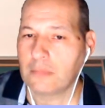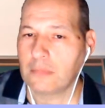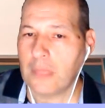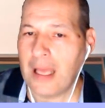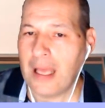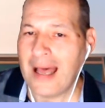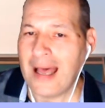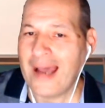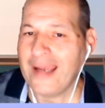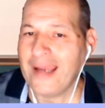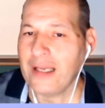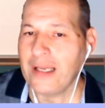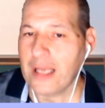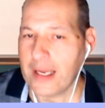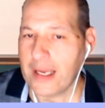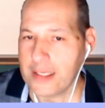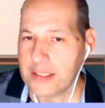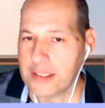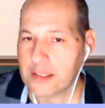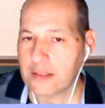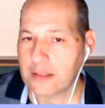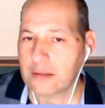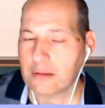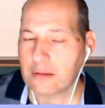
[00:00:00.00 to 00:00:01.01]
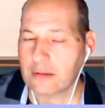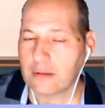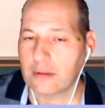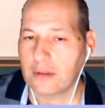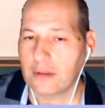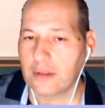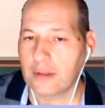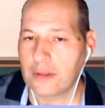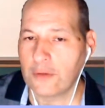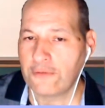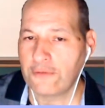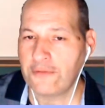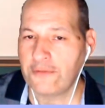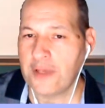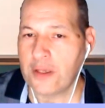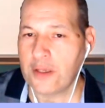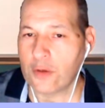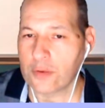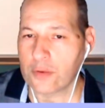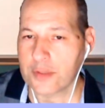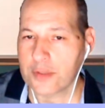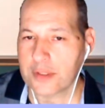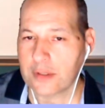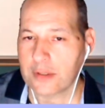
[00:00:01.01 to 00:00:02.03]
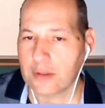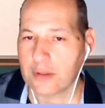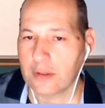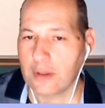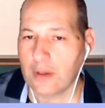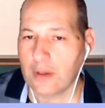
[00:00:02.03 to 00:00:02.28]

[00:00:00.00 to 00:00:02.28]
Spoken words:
highlight the figures